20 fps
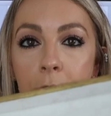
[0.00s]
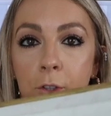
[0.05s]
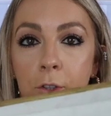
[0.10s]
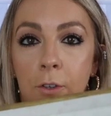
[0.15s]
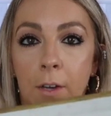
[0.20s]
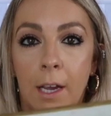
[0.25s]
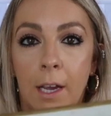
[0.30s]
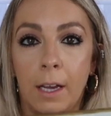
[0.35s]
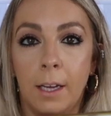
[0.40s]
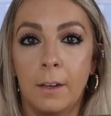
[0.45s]

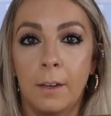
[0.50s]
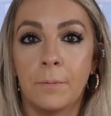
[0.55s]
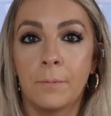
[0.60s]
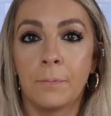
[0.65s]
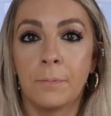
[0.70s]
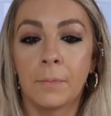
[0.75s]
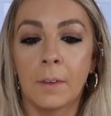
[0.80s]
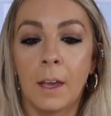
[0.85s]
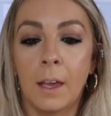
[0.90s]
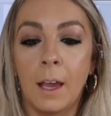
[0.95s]
tray.
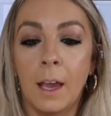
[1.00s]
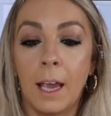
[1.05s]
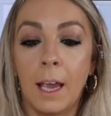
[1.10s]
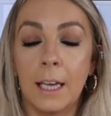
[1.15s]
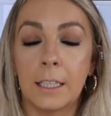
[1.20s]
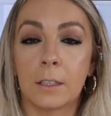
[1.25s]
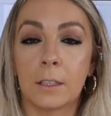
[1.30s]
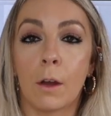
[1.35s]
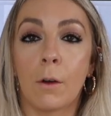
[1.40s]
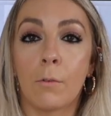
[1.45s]

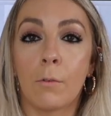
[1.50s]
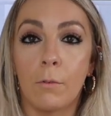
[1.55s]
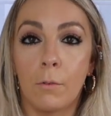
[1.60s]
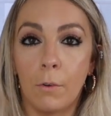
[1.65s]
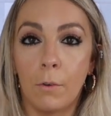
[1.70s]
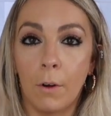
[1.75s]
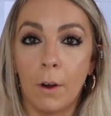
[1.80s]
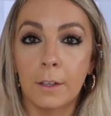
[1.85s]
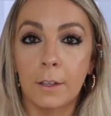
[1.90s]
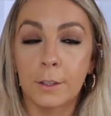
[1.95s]
It's
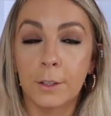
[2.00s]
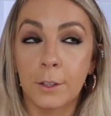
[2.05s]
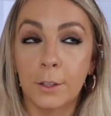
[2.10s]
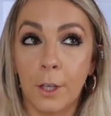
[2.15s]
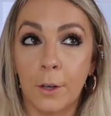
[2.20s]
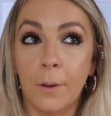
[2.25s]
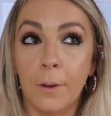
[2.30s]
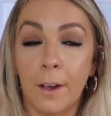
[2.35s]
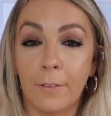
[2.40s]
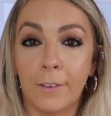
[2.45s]

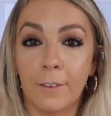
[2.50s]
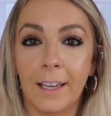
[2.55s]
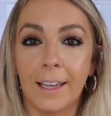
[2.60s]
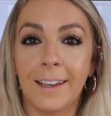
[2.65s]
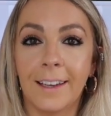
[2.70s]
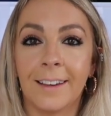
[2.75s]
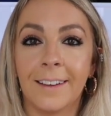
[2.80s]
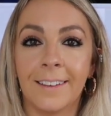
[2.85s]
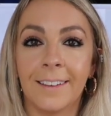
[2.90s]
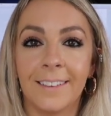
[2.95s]
so
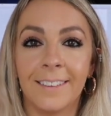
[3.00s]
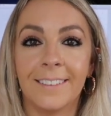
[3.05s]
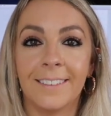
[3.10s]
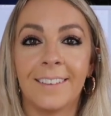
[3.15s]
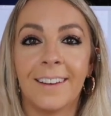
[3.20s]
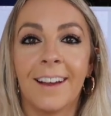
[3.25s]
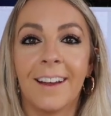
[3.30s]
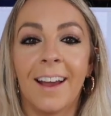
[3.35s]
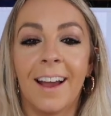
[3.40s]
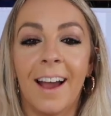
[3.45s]
heavy,
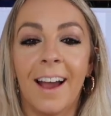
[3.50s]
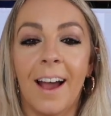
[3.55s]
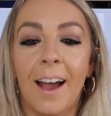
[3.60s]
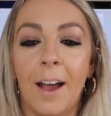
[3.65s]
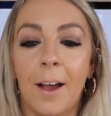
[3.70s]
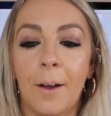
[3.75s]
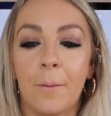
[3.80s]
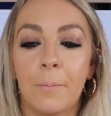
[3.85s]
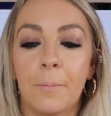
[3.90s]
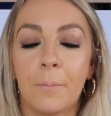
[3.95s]

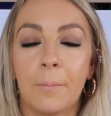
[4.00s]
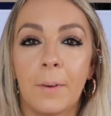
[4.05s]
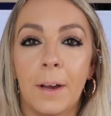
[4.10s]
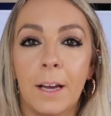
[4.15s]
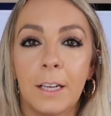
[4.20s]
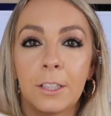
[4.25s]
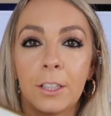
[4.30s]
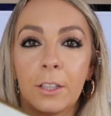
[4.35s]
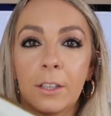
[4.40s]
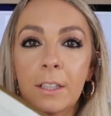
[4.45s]

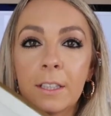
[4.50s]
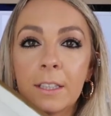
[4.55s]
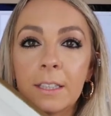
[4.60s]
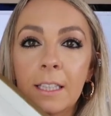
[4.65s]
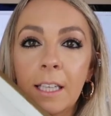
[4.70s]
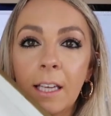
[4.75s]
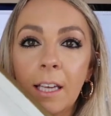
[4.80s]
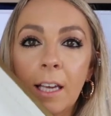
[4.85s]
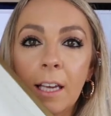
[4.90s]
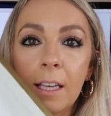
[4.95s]
but as you can
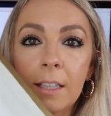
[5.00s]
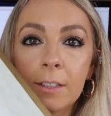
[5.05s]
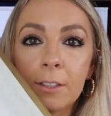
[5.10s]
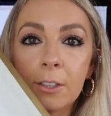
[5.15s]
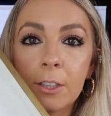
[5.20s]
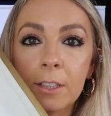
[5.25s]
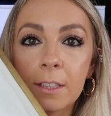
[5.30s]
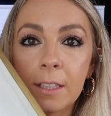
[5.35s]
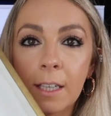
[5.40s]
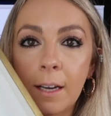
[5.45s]
see, it's
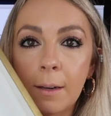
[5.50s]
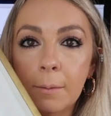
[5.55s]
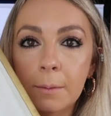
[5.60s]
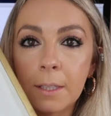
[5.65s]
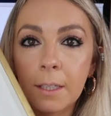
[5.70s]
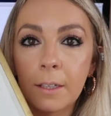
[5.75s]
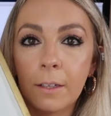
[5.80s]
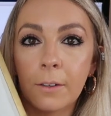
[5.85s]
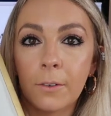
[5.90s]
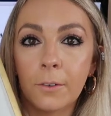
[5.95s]
just
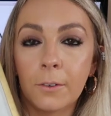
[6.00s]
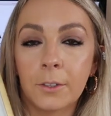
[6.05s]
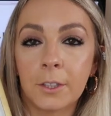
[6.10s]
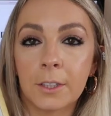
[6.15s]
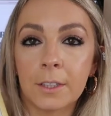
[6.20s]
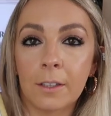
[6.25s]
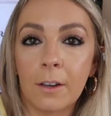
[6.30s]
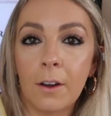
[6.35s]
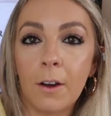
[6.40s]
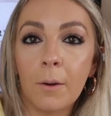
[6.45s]
absolutely
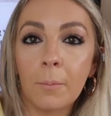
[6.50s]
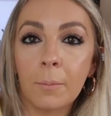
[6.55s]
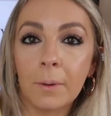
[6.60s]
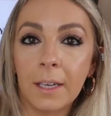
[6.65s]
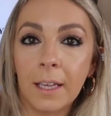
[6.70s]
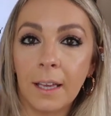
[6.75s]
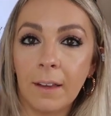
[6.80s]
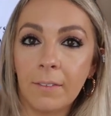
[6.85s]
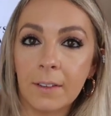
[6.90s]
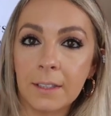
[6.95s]
gorgeous. Can't
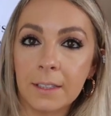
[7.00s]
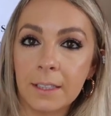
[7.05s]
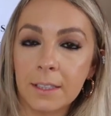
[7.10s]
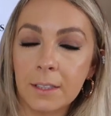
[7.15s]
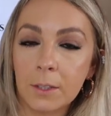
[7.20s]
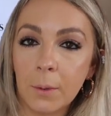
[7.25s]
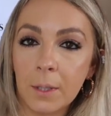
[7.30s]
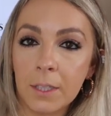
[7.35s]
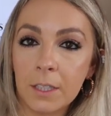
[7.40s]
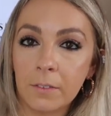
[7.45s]
believe this is
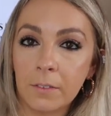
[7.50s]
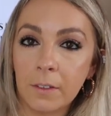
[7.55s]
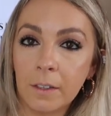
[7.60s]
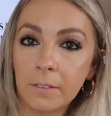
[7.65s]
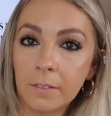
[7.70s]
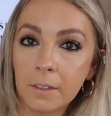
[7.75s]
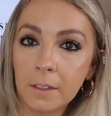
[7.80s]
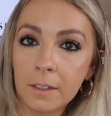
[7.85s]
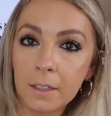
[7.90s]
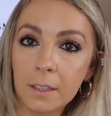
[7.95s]

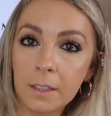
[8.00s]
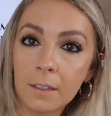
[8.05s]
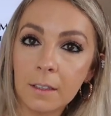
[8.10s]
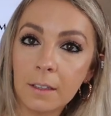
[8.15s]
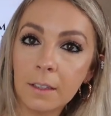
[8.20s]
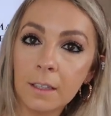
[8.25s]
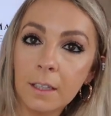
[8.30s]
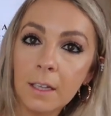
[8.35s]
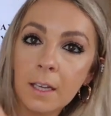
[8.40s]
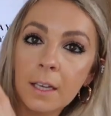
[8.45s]

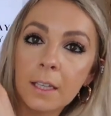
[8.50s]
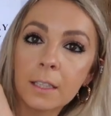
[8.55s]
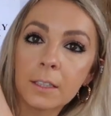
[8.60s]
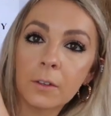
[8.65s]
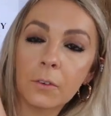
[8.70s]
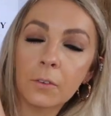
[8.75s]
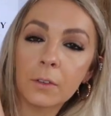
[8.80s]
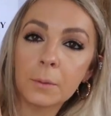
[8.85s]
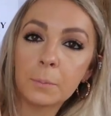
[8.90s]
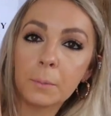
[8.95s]
£25.99. It's
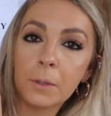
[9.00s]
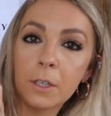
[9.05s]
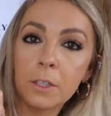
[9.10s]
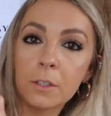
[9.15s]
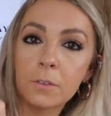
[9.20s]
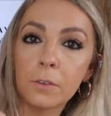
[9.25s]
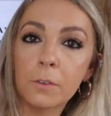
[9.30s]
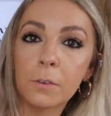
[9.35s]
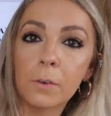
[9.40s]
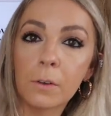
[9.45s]
got this
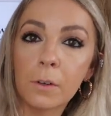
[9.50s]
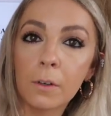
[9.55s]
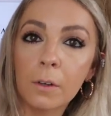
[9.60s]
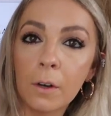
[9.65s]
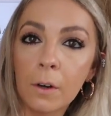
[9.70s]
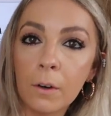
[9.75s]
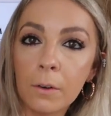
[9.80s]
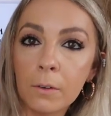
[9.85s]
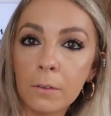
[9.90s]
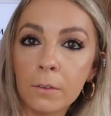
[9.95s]
beautiful
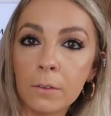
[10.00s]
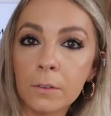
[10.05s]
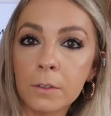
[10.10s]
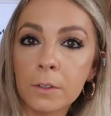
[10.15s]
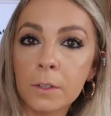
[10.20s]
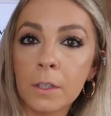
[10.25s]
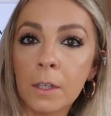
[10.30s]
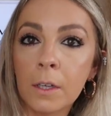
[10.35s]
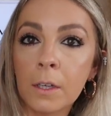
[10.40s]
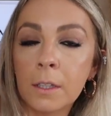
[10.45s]
gold
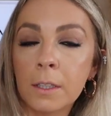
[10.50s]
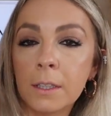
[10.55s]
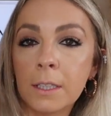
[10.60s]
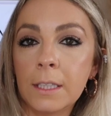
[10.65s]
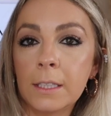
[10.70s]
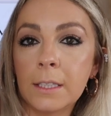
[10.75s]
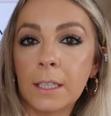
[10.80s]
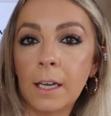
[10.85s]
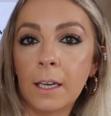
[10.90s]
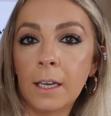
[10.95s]

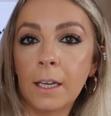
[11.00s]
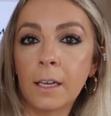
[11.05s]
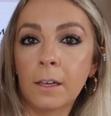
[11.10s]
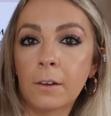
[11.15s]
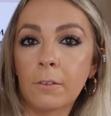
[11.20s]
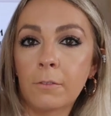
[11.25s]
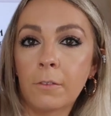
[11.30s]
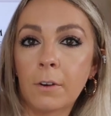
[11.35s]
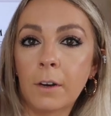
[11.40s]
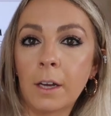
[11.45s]

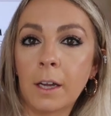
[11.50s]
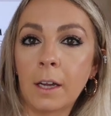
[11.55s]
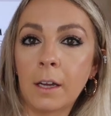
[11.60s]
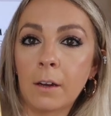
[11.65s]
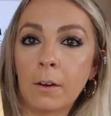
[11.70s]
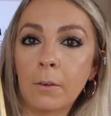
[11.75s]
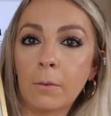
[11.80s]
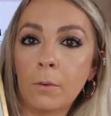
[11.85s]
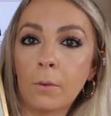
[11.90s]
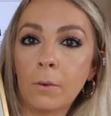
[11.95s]
detailing
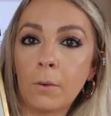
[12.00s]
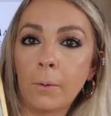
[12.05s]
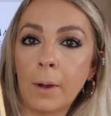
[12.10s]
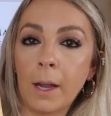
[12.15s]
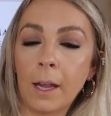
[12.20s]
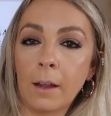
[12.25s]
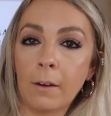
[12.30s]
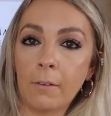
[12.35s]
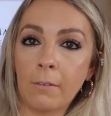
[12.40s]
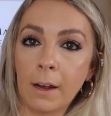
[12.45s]
running all the
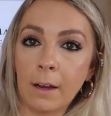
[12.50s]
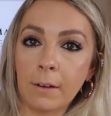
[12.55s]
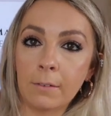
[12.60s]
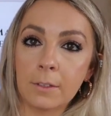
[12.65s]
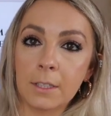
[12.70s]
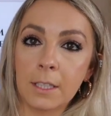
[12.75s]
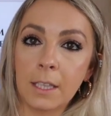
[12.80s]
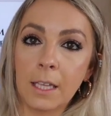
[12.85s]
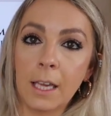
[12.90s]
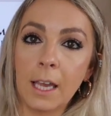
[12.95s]
way
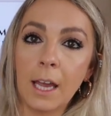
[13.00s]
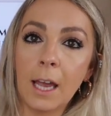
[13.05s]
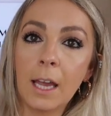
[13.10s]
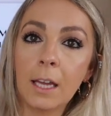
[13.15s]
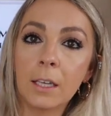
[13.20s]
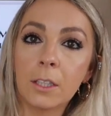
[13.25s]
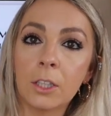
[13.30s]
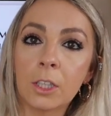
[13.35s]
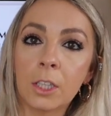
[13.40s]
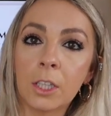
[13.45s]
around the
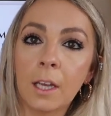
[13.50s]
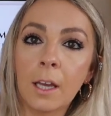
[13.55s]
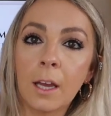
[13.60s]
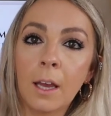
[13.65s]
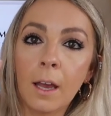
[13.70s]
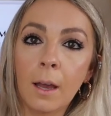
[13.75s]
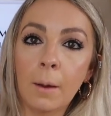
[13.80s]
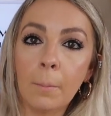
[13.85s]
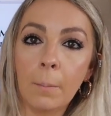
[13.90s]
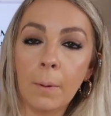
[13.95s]
edge,
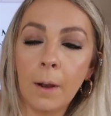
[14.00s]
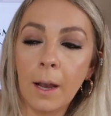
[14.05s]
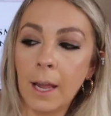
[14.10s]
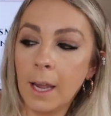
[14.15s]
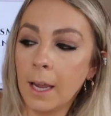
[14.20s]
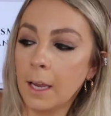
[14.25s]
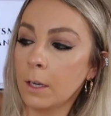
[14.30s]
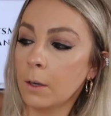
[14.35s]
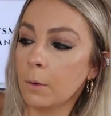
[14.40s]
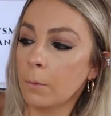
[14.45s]

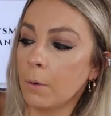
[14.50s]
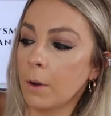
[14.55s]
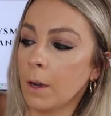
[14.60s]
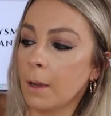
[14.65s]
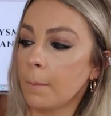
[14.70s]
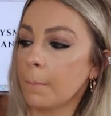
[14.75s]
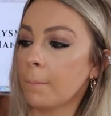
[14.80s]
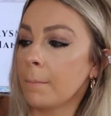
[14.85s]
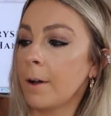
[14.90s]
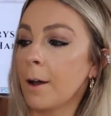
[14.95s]
plain
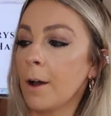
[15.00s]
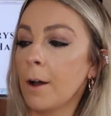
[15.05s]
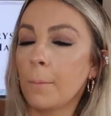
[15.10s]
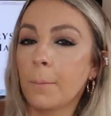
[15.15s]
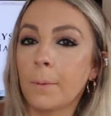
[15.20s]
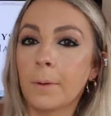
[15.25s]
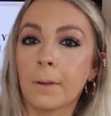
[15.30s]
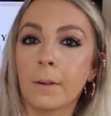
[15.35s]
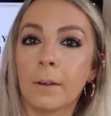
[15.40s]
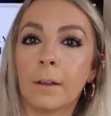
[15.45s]
white
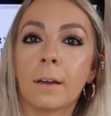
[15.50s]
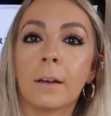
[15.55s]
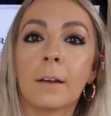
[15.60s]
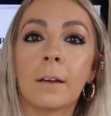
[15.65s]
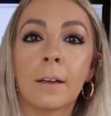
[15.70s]
marble.